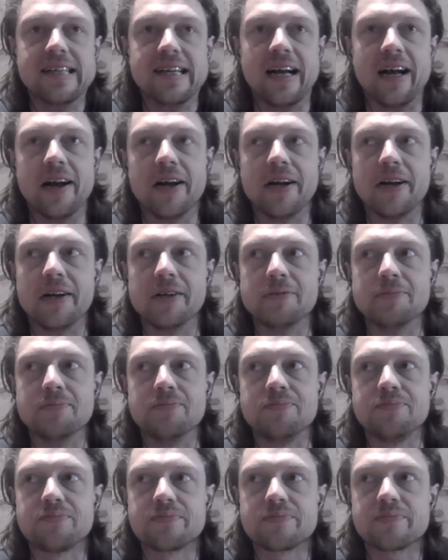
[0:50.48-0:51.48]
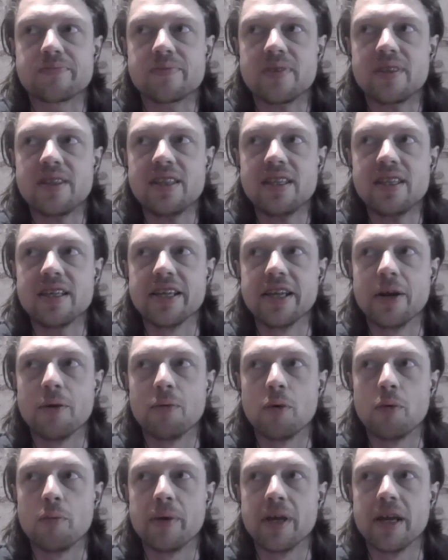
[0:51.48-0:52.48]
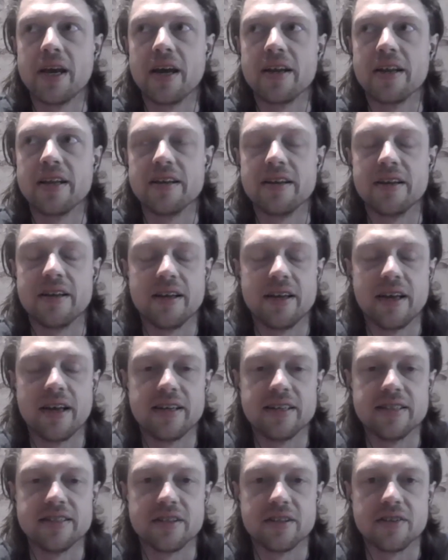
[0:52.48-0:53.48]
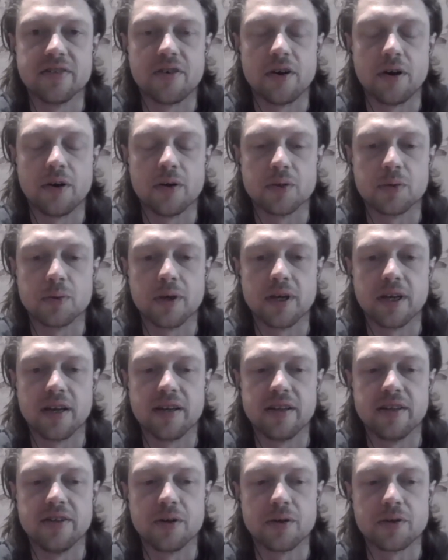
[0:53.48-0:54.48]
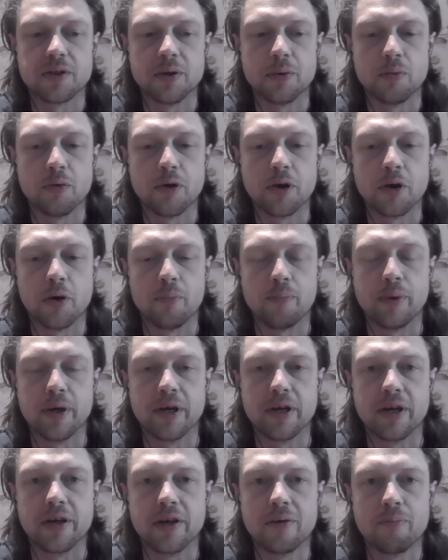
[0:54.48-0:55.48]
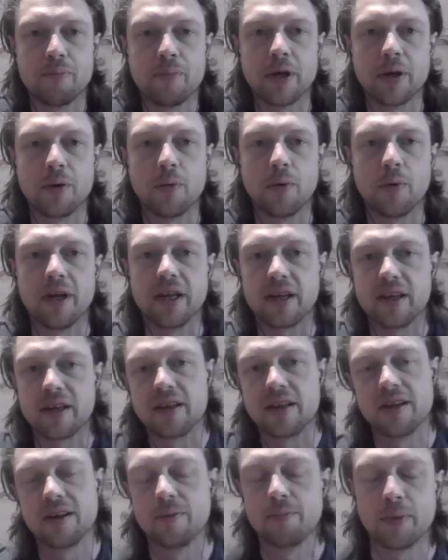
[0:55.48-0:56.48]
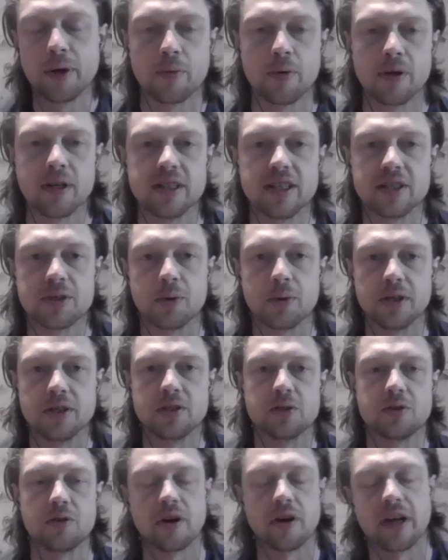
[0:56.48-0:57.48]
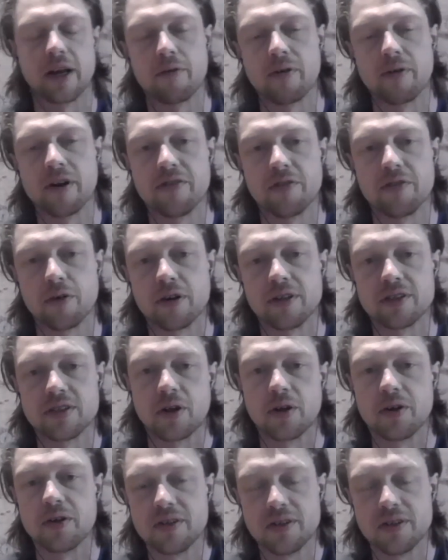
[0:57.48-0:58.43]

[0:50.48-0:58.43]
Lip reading: um, we'll be heading to the finals weekend in Nottingham. We've got a big week this week to try and get ready for it. So.